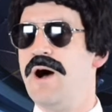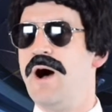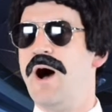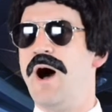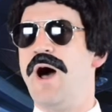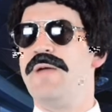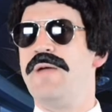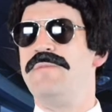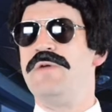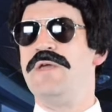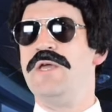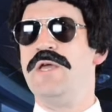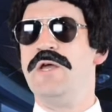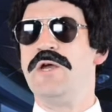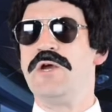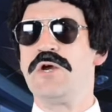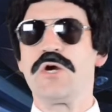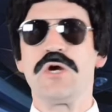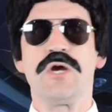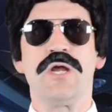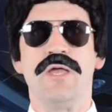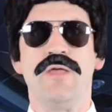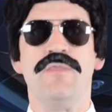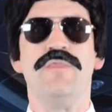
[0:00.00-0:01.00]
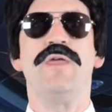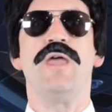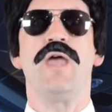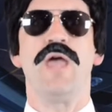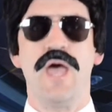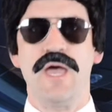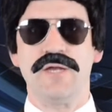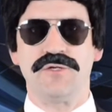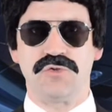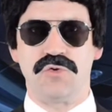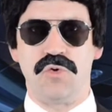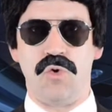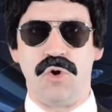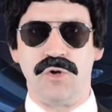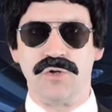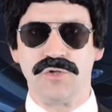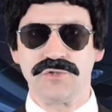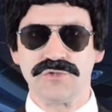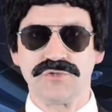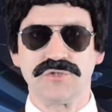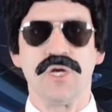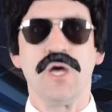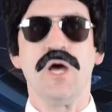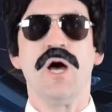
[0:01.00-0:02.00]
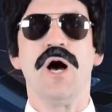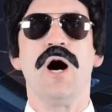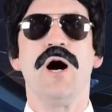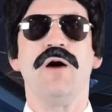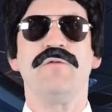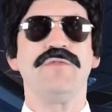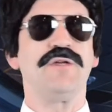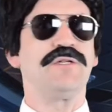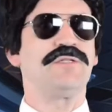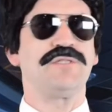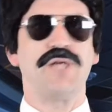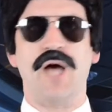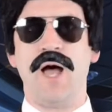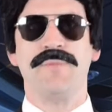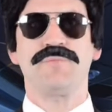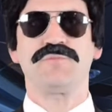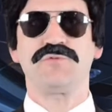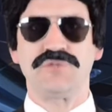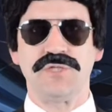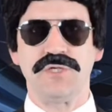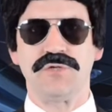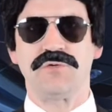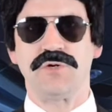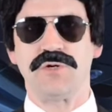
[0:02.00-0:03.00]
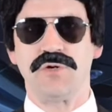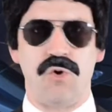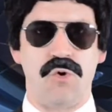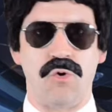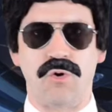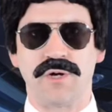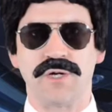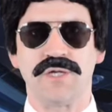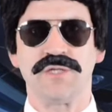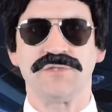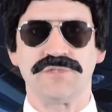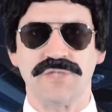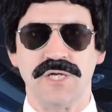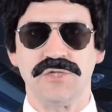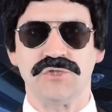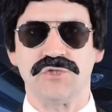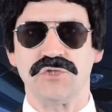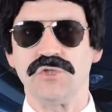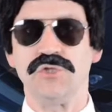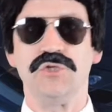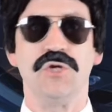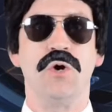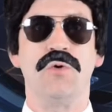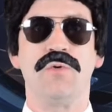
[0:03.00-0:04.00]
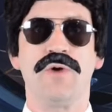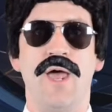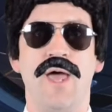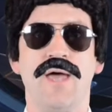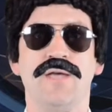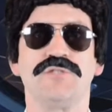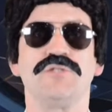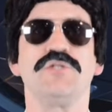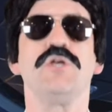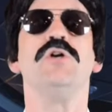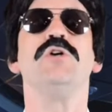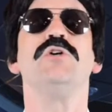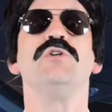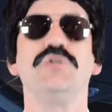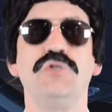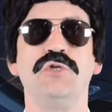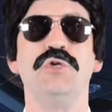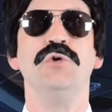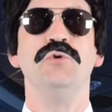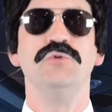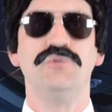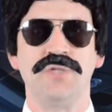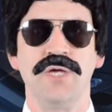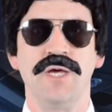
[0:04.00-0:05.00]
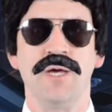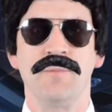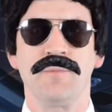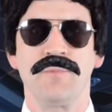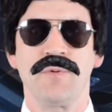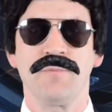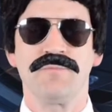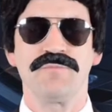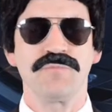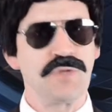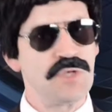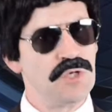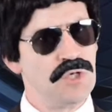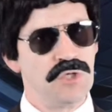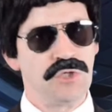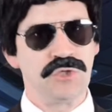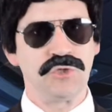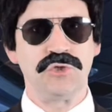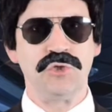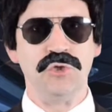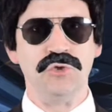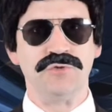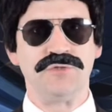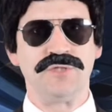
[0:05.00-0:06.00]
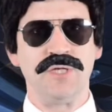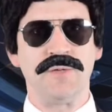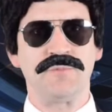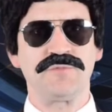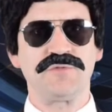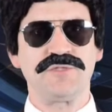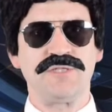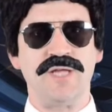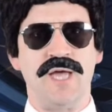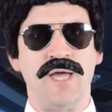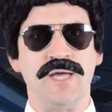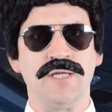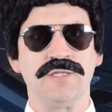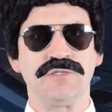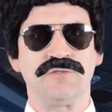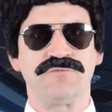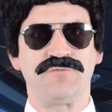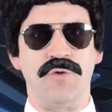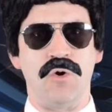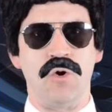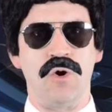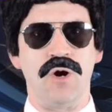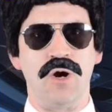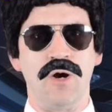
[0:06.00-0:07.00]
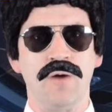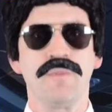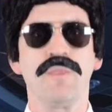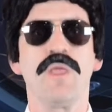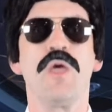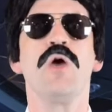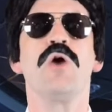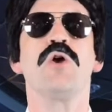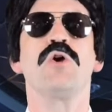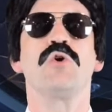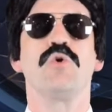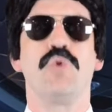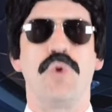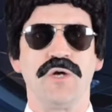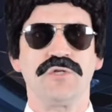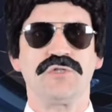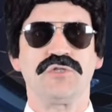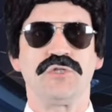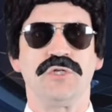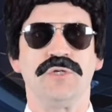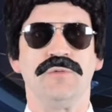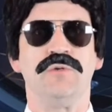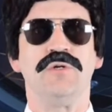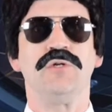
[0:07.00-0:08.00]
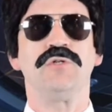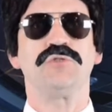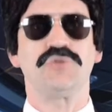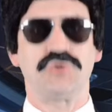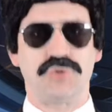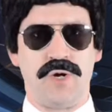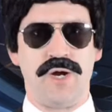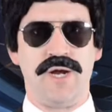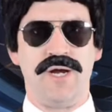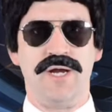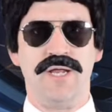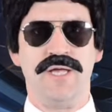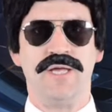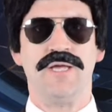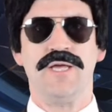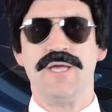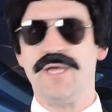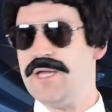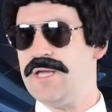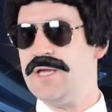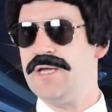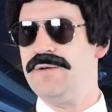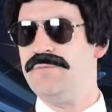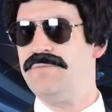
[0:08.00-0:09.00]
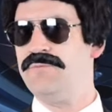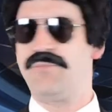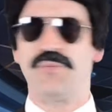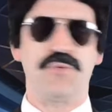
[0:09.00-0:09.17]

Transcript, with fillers: I'm here in the headquarters of the top secret organization known as Q-TIP. Q-TIP stands for Questionable Training in